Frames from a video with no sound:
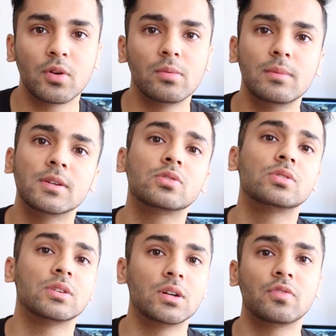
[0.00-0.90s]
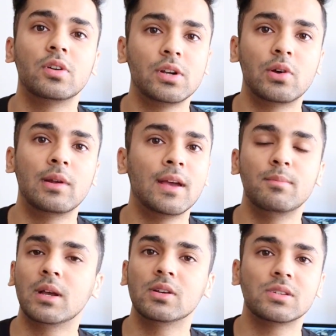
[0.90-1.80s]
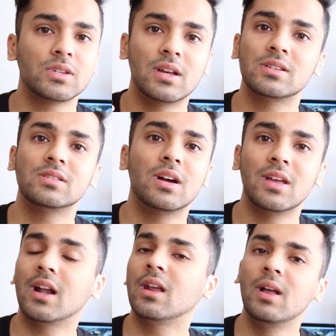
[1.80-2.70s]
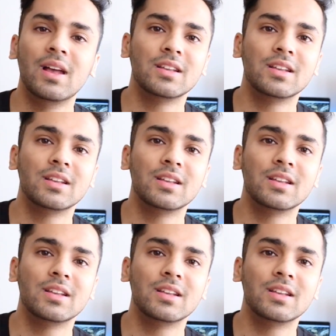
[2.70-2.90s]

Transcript: problem is to search for it online because chances are that